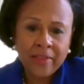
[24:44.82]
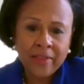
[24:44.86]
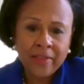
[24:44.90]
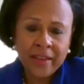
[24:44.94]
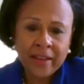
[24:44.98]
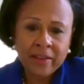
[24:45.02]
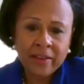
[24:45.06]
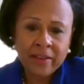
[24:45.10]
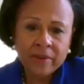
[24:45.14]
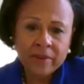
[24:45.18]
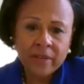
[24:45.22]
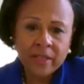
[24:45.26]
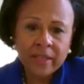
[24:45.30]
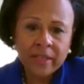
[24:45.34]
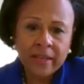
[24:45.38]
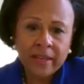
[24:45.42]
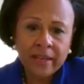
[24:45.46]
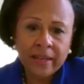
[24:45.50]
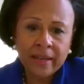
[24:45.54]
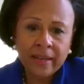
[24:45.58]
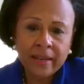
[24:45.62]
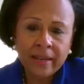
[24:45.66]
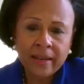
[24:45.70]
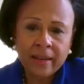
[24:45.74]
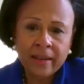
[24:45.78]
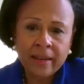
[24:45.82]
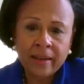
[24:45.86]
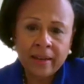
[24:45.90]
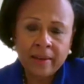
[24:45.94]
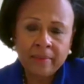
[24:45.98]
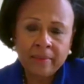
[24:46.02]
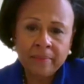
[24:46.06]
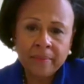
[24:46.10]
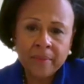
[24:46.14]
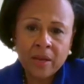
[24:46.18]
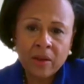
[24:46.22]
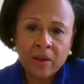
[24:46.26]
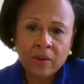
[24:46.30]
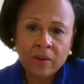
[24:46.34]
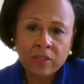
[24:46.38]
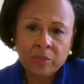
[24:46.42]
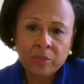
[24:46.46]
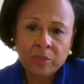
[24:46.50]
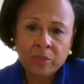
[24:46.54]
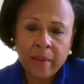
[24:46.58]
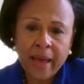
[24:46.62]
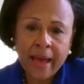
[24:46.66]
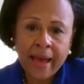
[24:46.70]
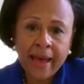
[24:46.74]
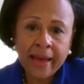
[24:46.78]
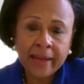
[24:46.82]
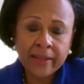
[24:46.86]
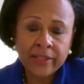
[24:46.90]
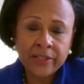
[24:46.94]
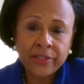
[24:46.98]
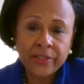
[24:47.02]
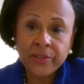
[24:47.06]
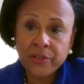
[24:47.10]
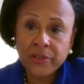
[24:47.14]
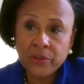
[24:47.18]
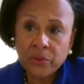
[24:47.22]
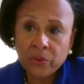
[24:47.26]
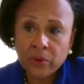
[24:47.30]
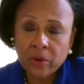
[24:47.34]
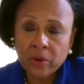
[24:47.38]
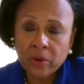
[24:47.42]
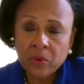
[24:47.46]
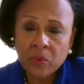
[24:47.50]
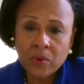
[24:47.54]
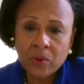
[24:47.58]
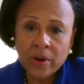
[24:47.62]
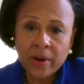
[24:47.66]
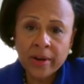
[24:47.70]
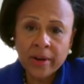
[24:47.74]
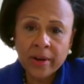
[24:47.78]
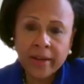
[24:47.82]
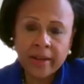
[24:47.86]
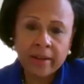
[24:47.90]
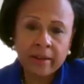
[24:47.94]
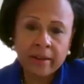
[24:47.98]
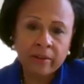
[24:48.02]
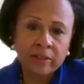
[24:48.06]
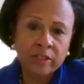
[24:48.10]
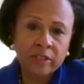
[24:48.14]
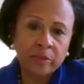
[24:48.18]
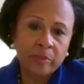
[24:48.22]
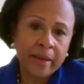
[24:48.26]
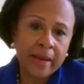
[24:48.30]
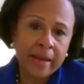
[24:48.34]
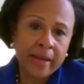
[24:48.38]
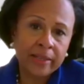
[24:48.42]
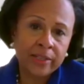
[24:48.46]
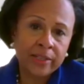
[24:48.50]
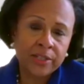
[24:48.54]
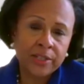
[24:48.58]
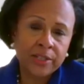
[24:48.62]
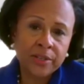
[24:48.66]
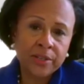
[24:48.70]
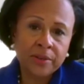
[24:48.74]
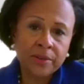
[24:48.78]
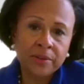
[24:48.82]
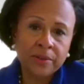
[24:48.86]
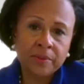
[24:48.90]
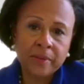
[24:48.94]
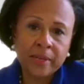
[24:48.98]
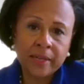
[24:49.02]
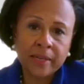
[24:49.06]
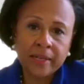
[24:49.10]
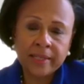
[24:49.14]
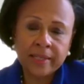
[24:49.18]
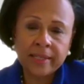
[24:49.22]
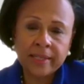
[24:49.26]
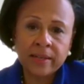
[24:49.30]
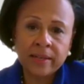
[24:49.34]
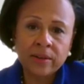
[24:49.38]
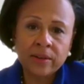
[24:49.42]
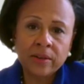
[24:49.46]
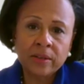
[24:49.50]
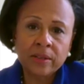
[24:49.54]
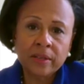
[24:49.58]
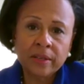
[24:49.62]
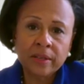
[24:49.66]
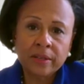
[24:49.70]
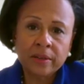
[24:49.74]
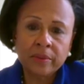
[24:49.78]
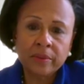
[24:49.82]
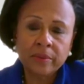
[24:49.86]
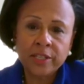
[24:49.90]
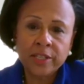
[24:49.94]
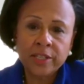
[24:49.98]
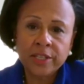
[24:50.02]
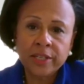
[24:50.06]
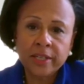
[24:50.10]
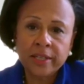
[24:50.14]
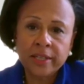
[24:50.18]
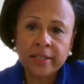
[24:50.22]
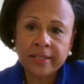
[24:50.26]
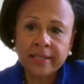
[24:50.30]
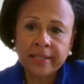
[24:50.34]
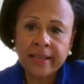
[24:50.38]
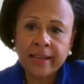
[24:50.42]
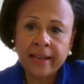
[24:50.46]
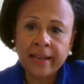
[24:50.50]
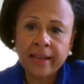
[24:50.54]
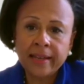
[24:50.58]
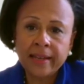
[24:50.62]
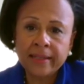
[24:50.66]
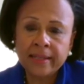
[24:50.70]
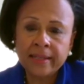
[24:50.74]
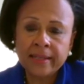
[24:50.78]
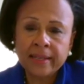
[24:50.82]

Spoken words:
it really goes back to your work. It goes back to what I said earlier, which is that